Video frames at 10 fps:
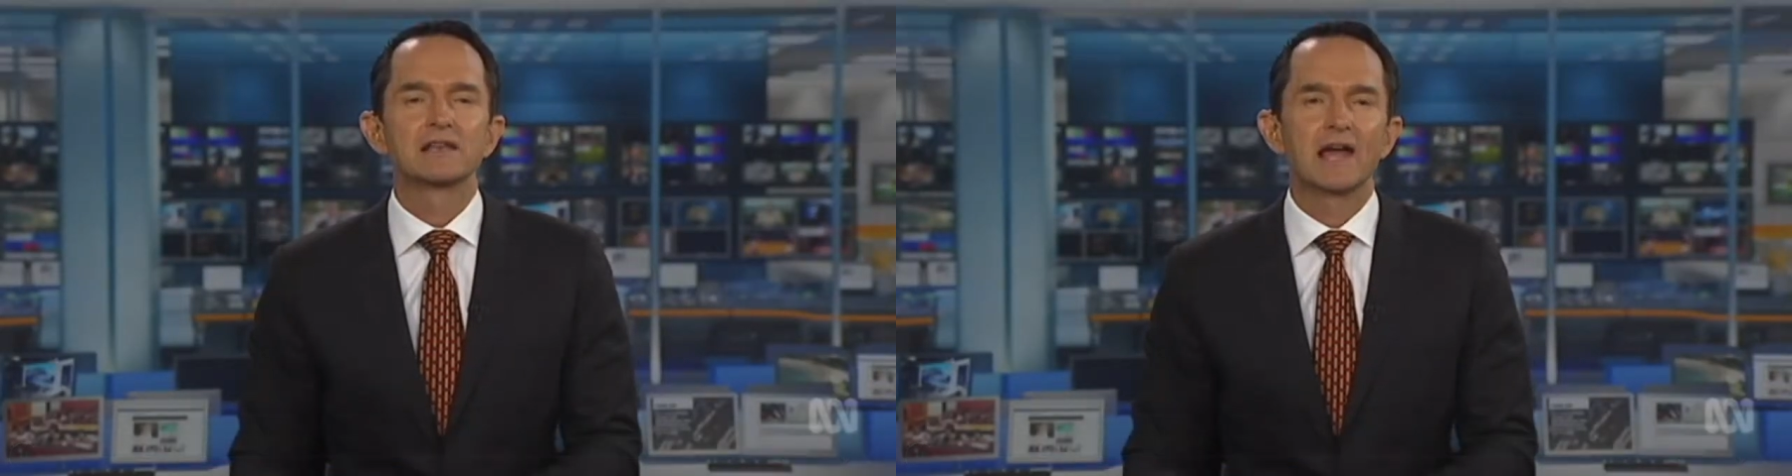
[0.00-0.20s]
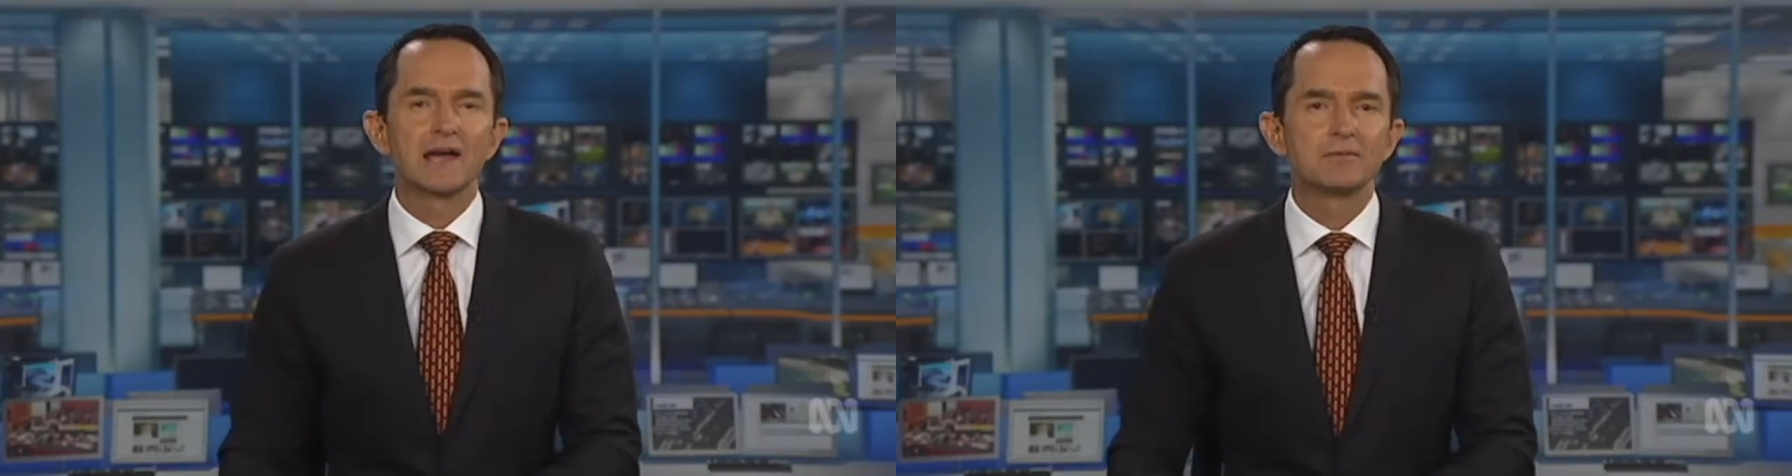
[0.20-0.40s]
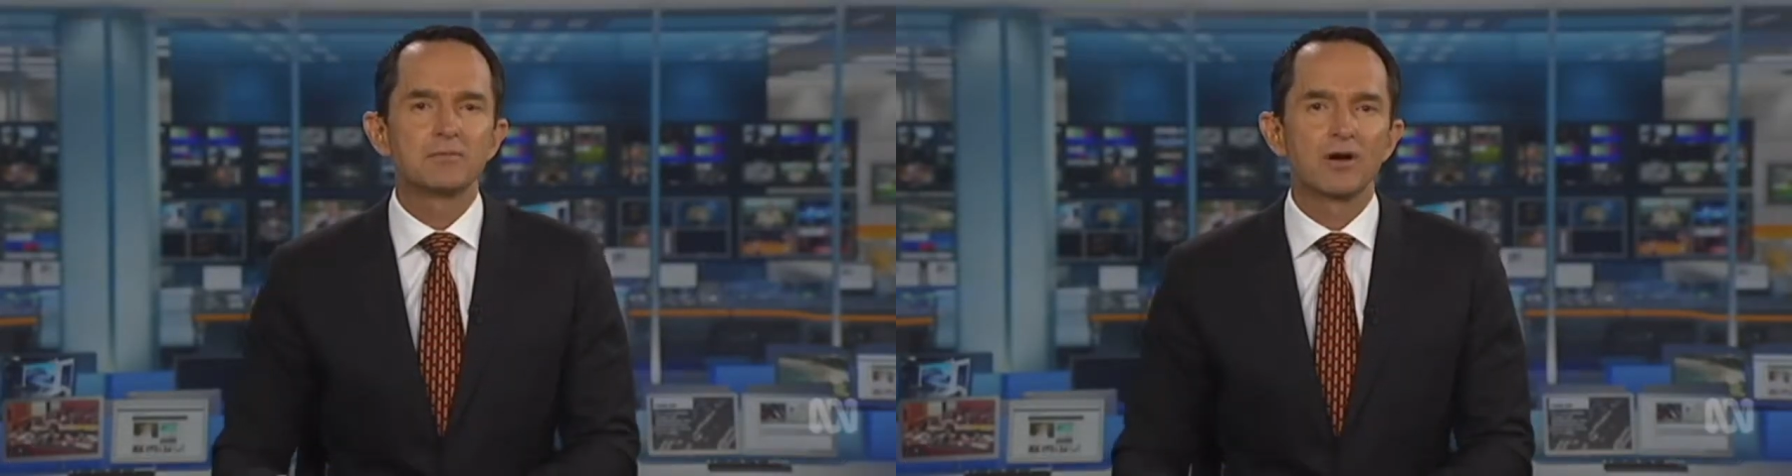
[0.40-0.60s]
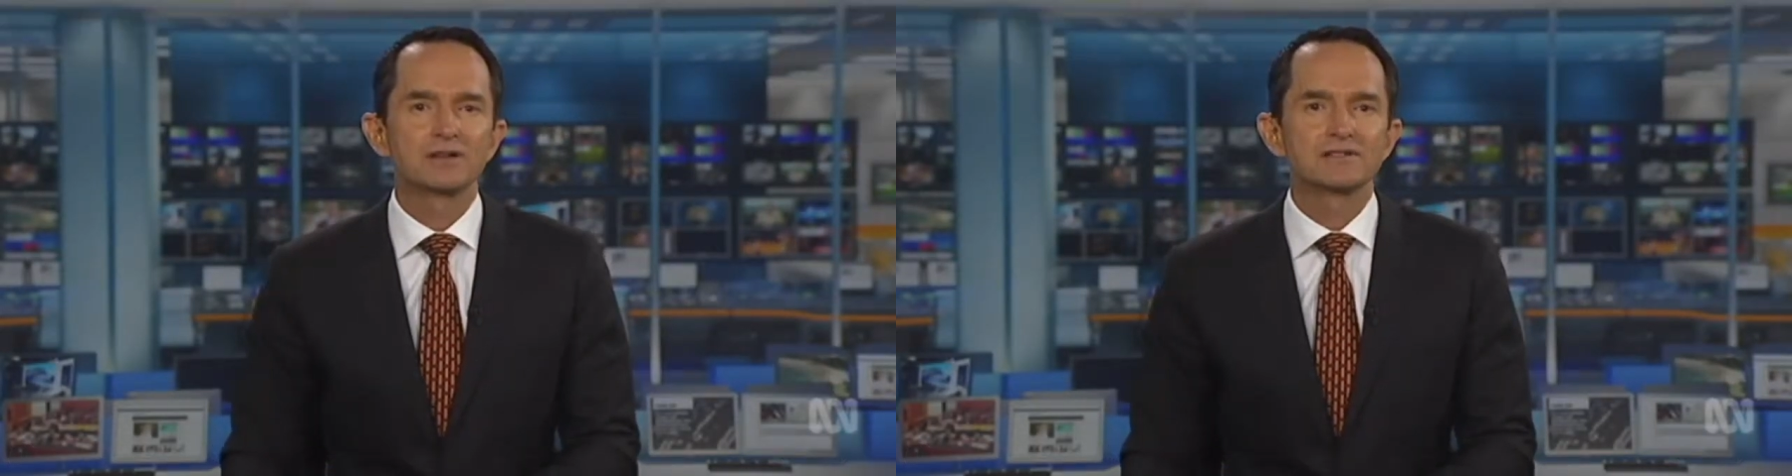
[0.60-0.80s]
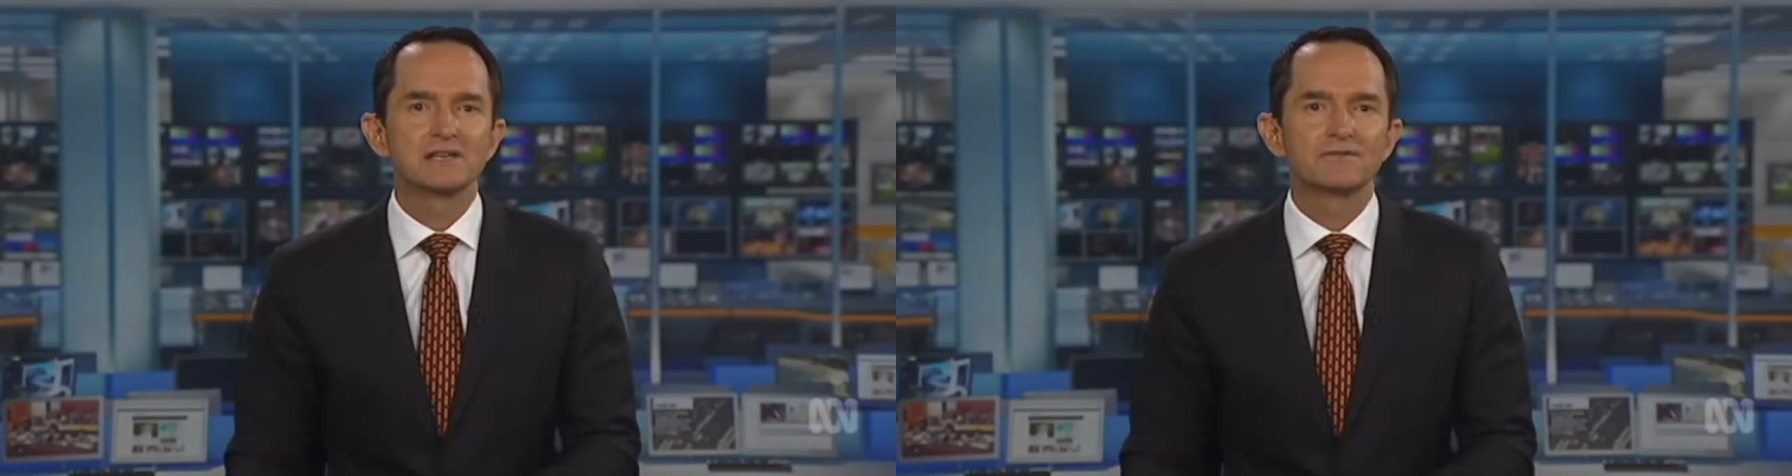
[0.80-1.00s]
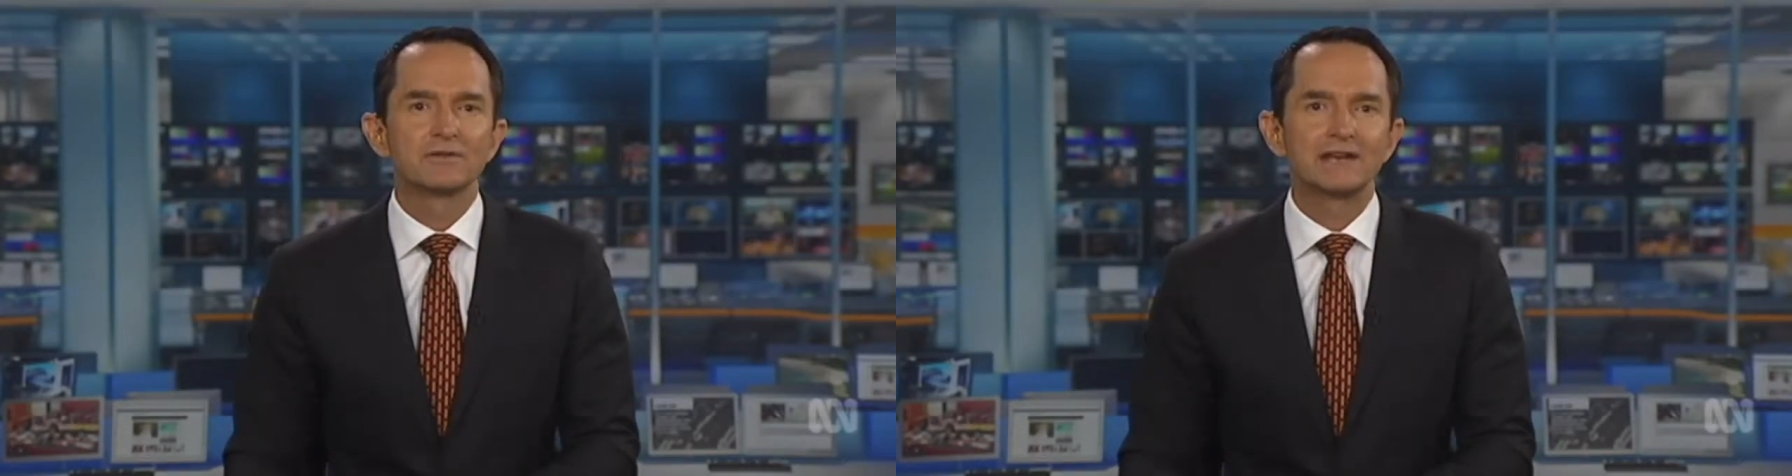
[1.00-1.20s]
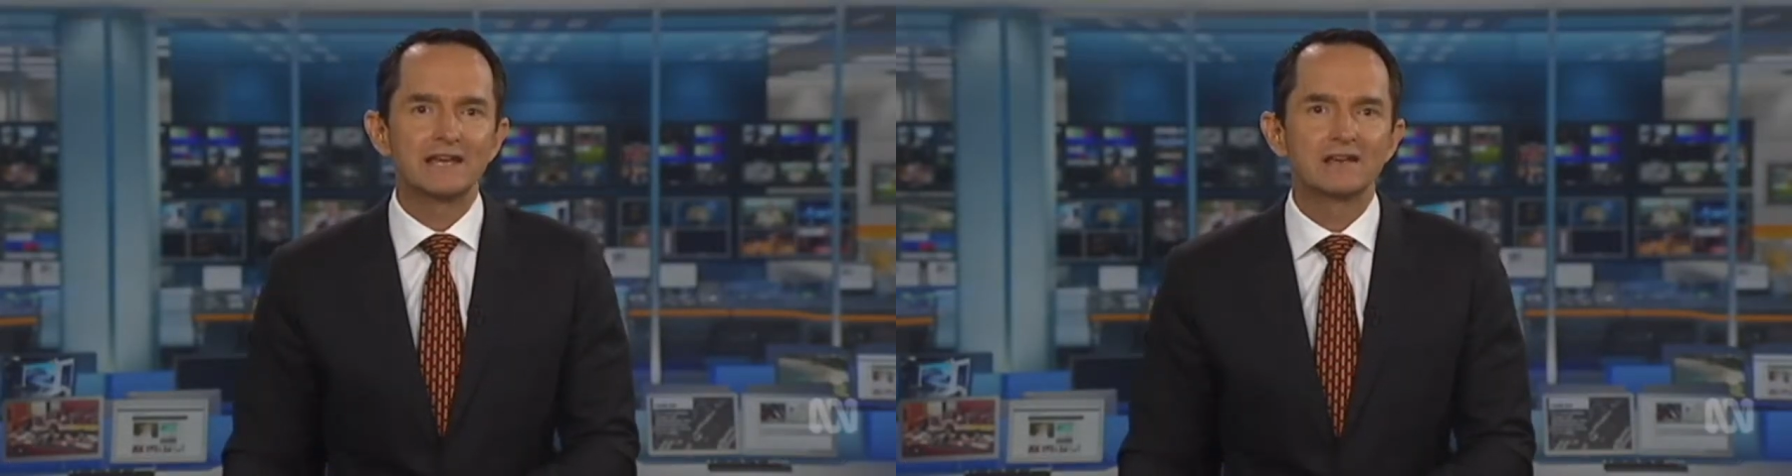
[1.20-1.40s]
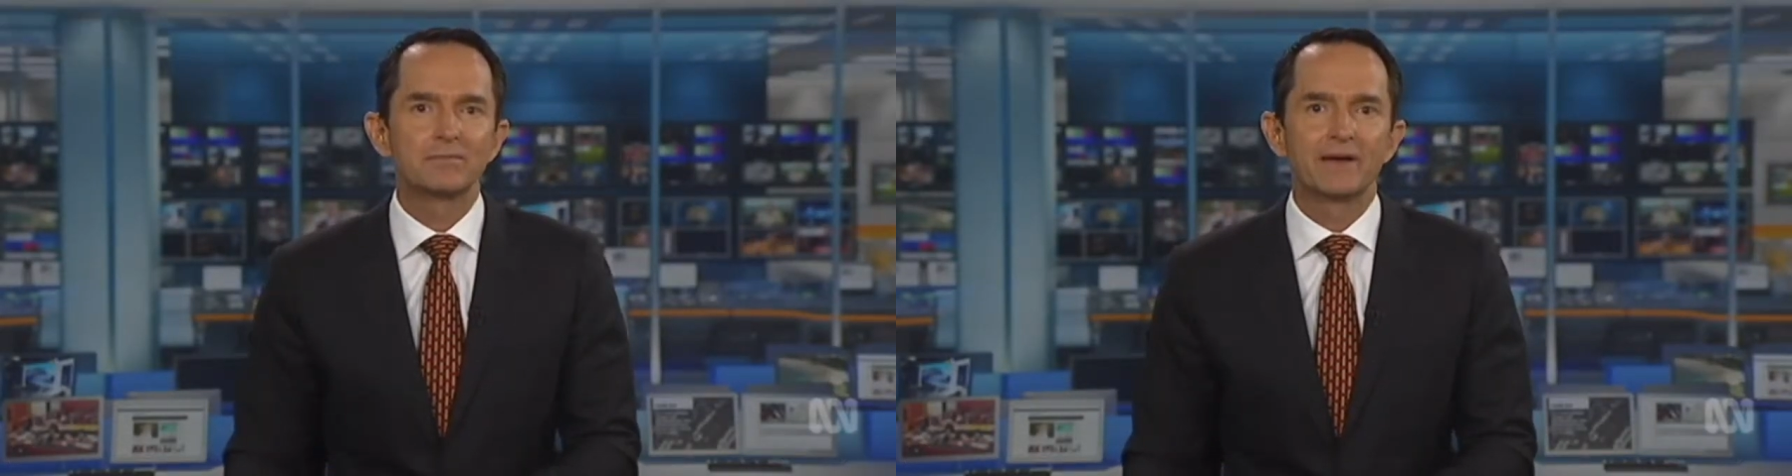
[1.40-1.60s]
Labor policy for an
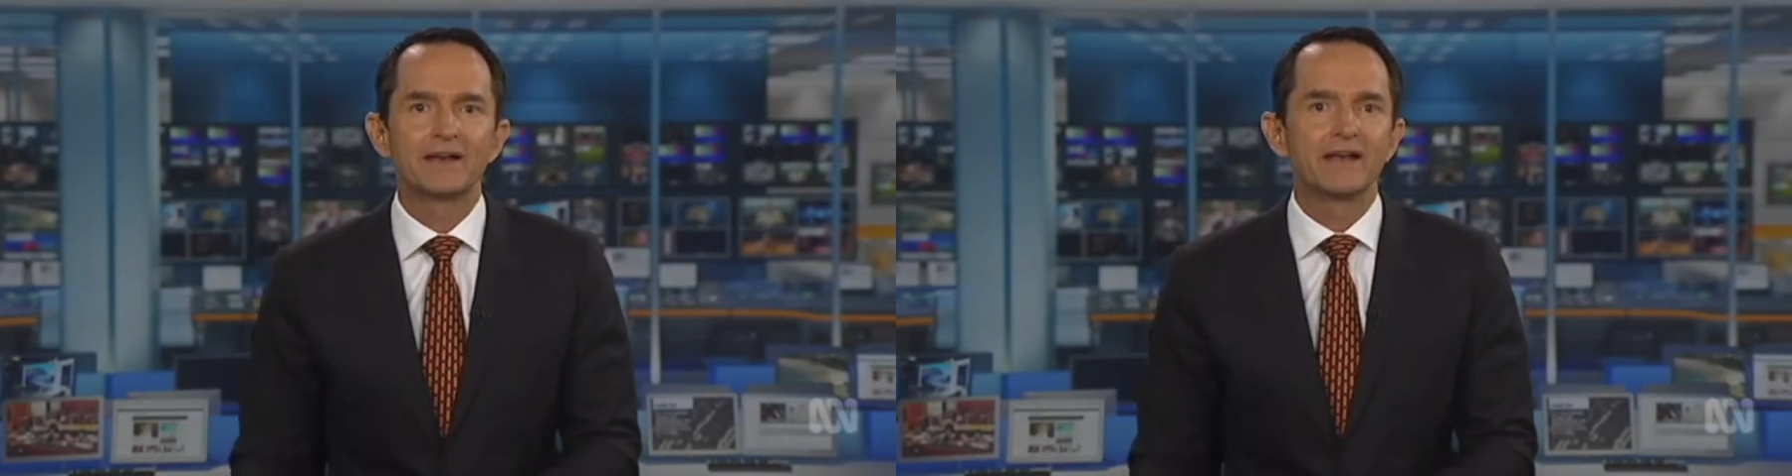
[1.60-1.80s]
independent